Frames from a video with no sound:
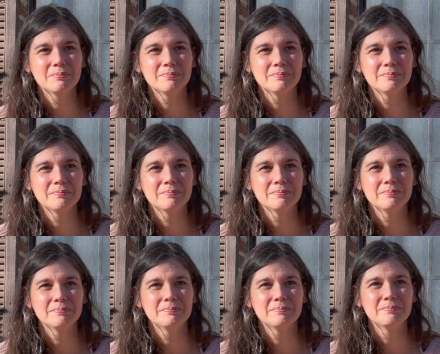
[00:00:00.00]

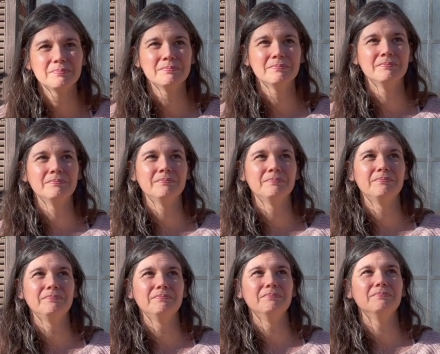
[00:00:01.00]

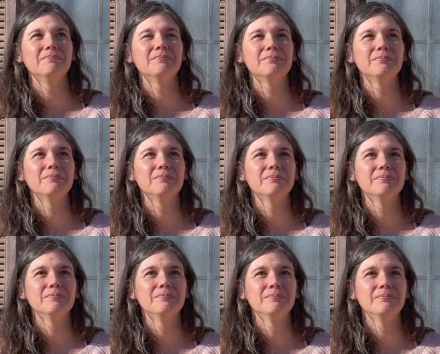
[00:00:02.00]

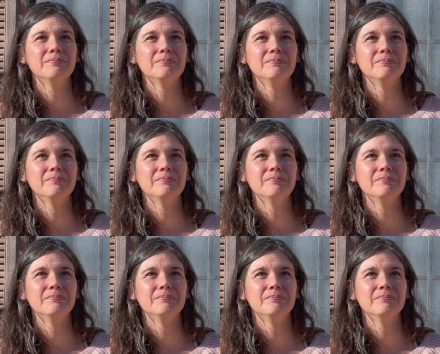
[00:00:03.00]

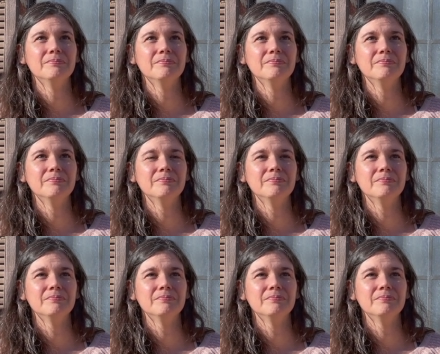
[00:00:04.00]
(no one is talking)